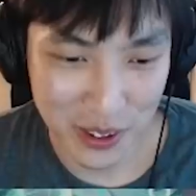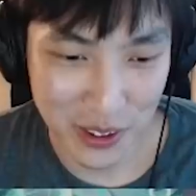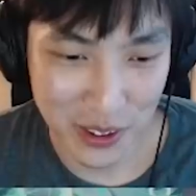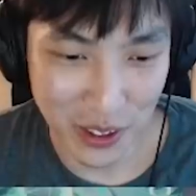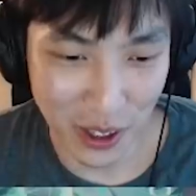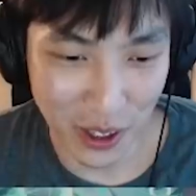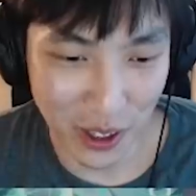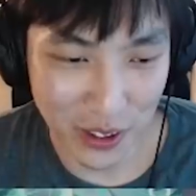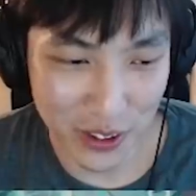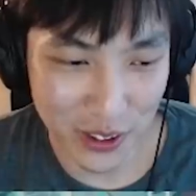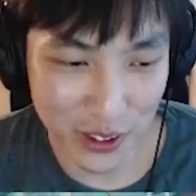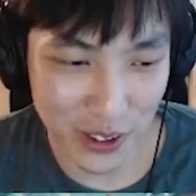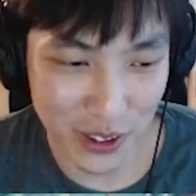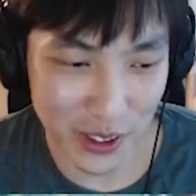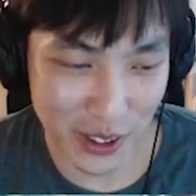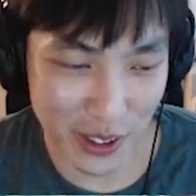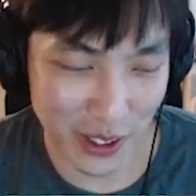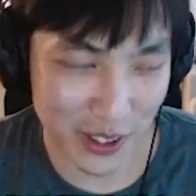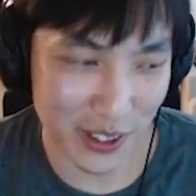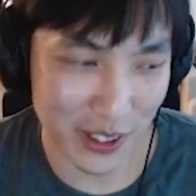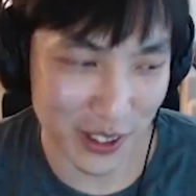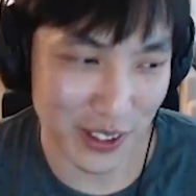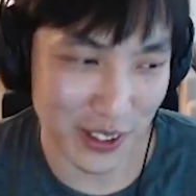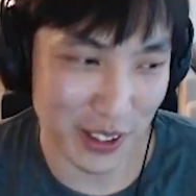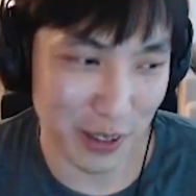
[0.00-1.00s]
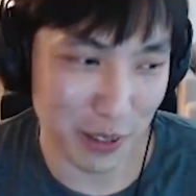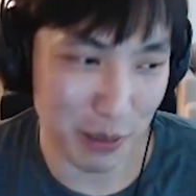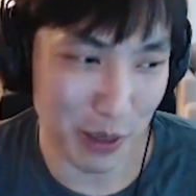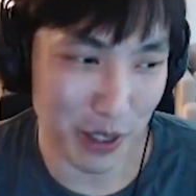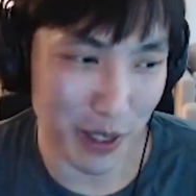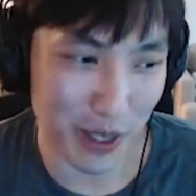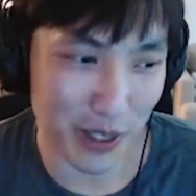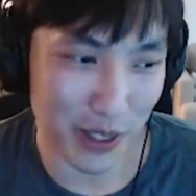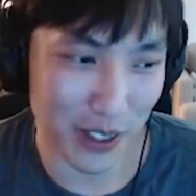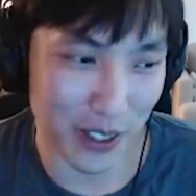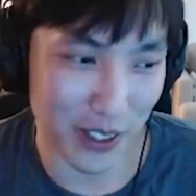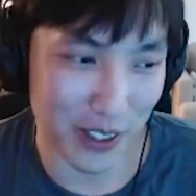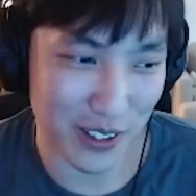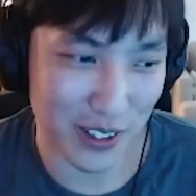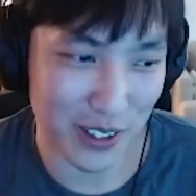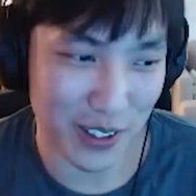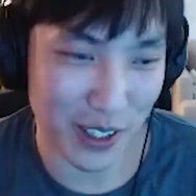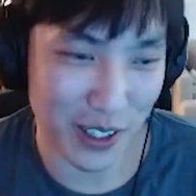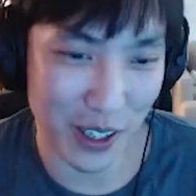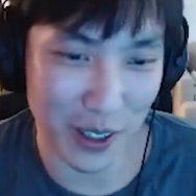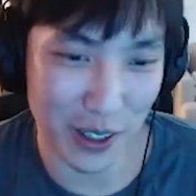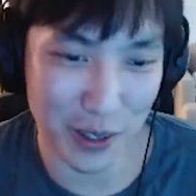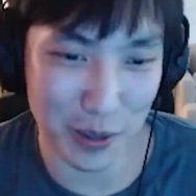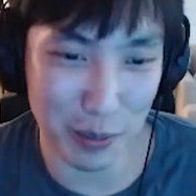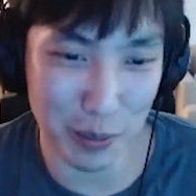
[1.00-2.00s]
Unlucky that they made
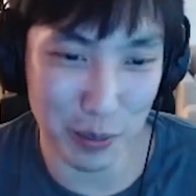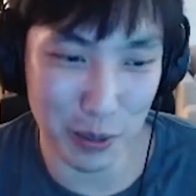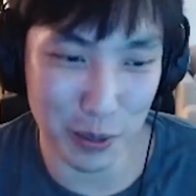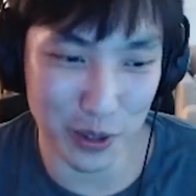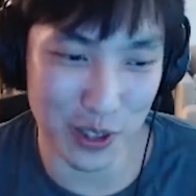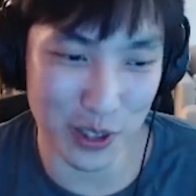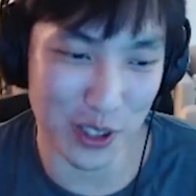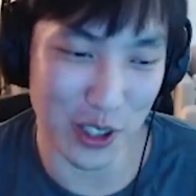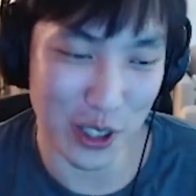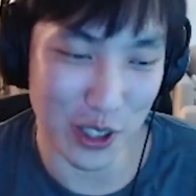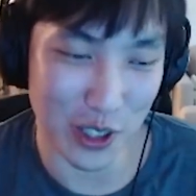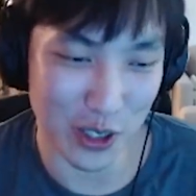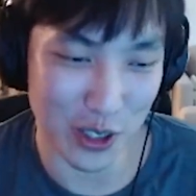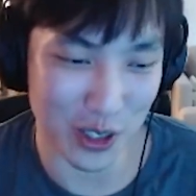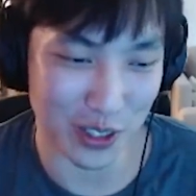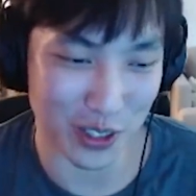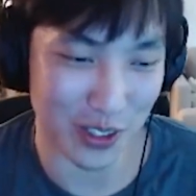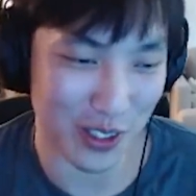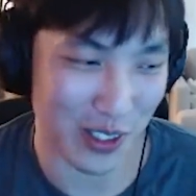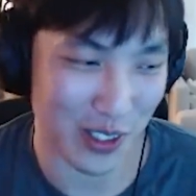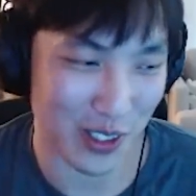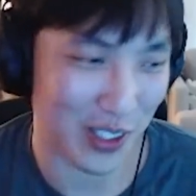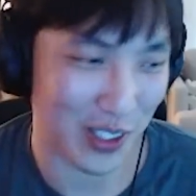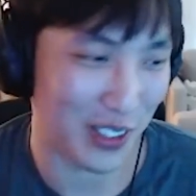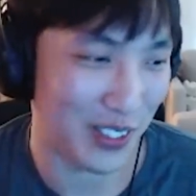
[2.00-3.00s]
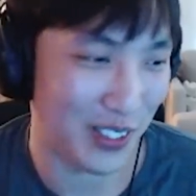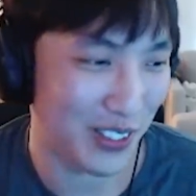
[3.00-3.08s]
terrible decisions.